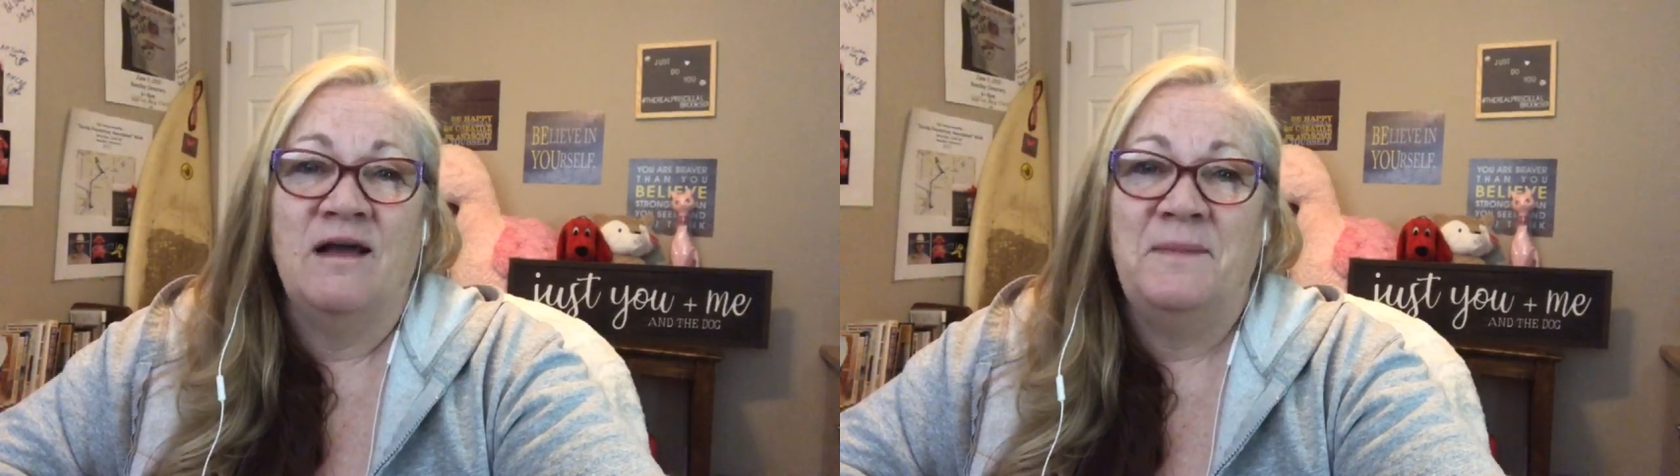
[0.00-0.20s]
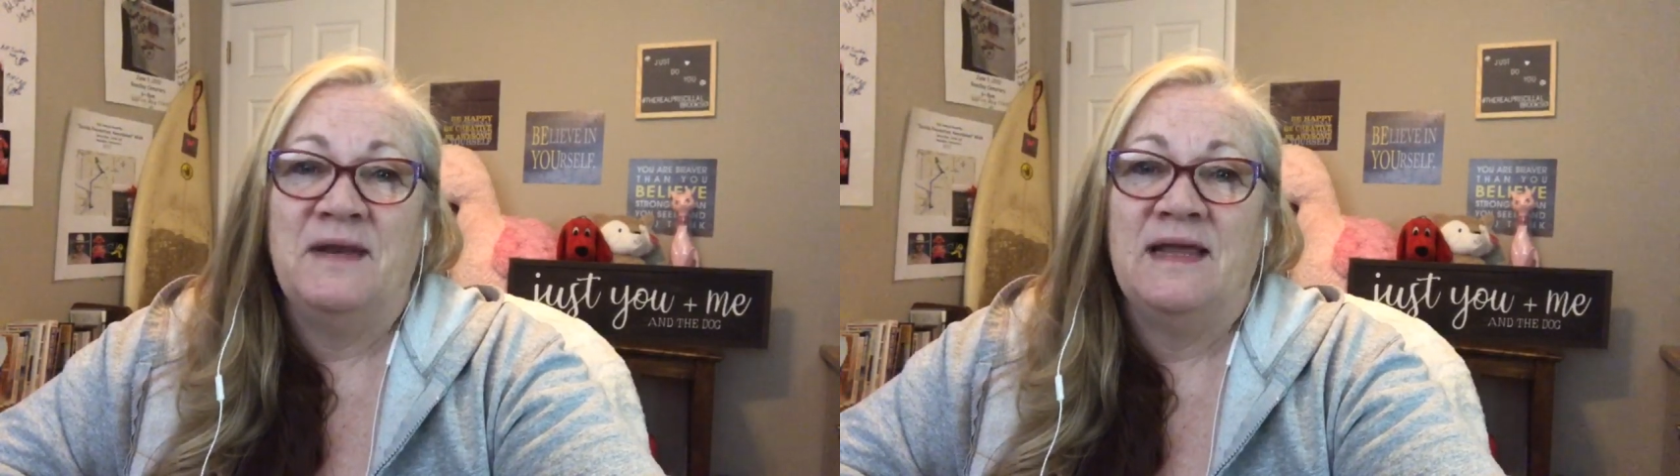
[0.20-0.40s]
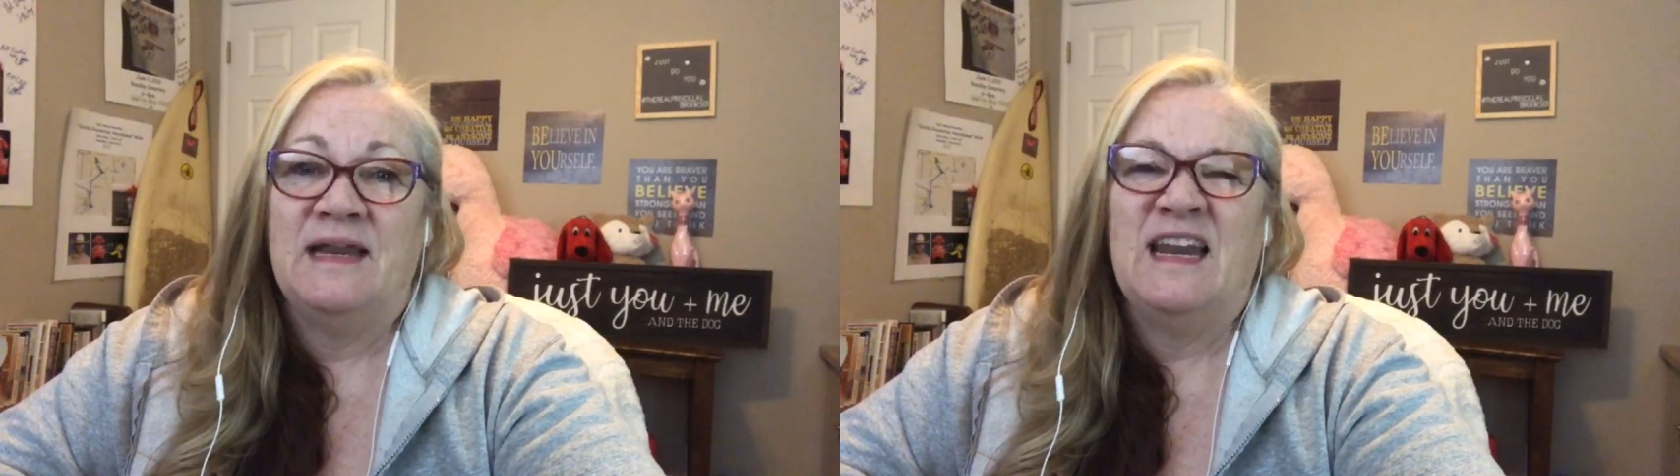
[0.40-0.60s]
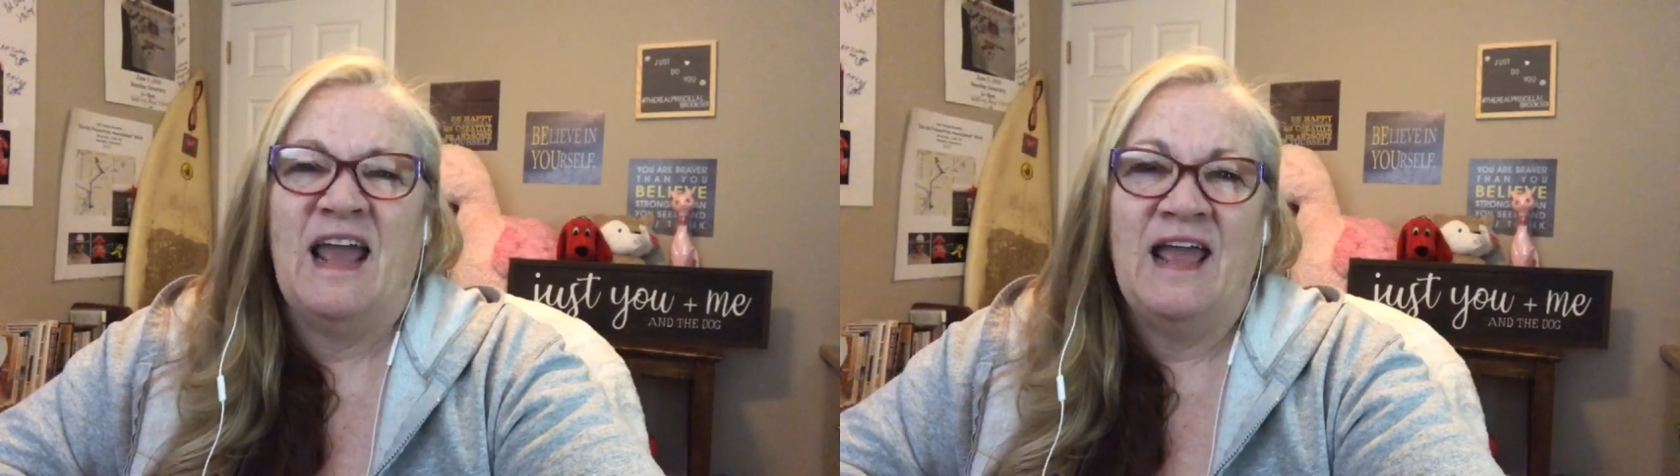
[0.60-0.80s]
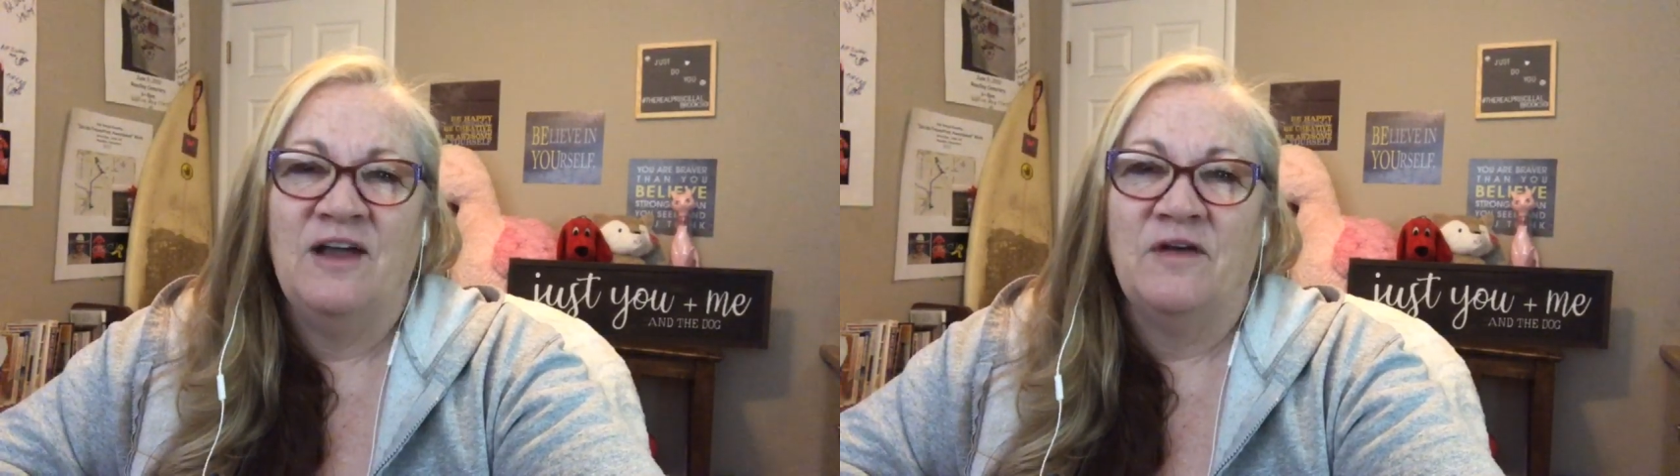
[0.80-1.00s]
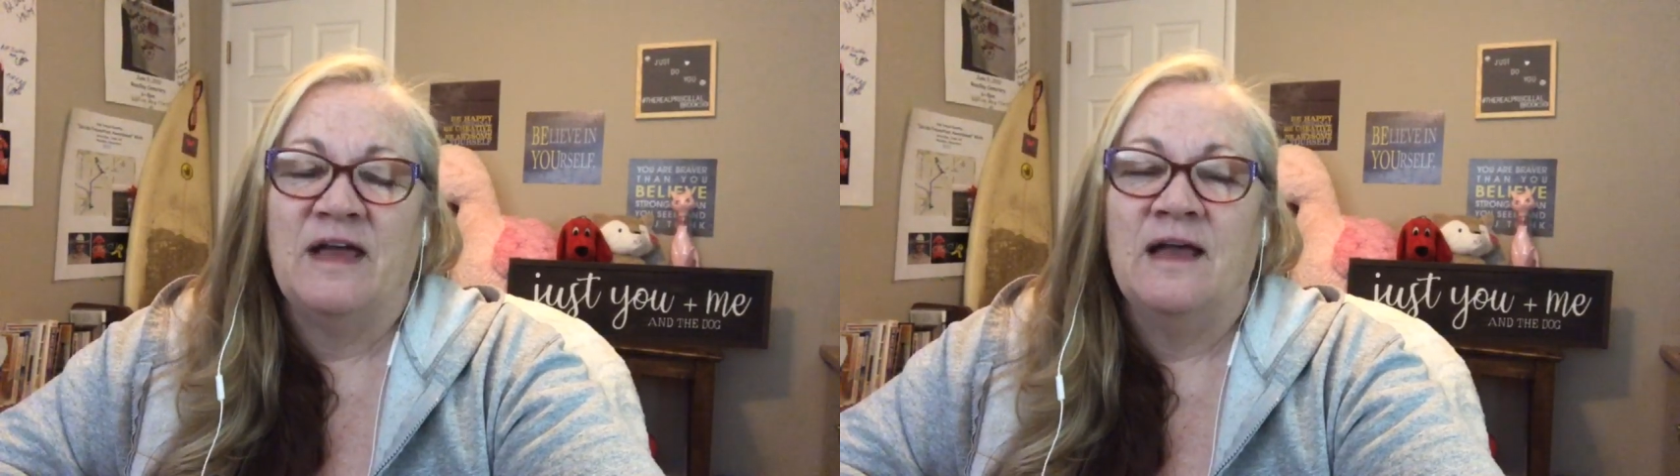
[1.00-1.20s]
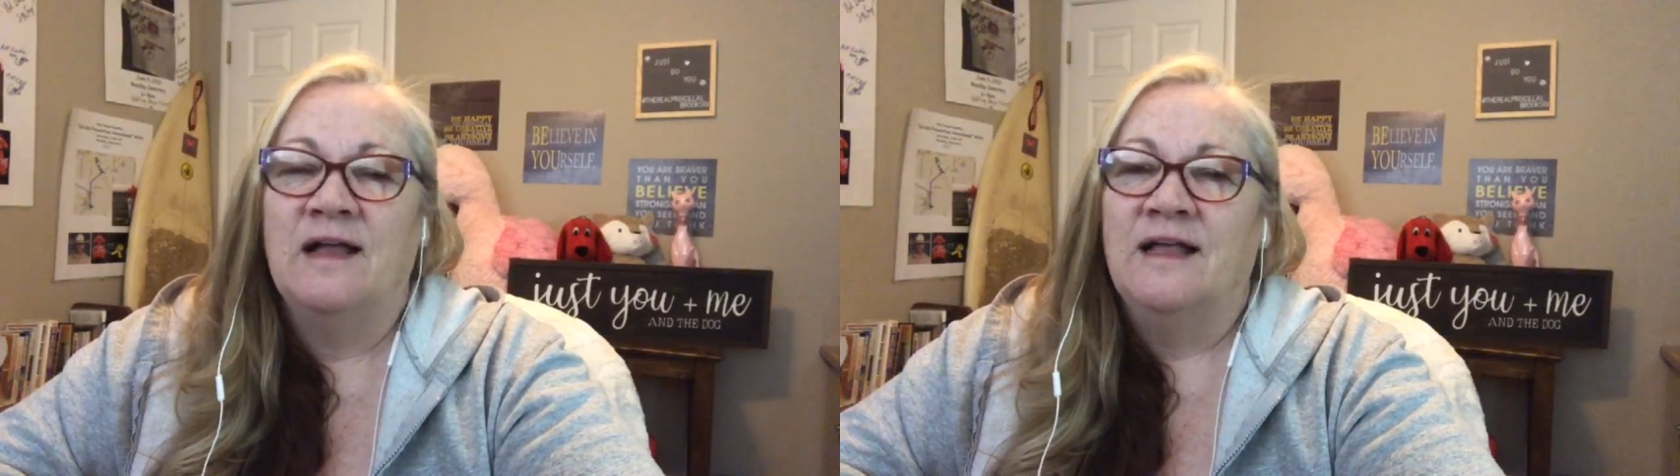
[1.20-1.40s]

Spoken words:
up in it and angry.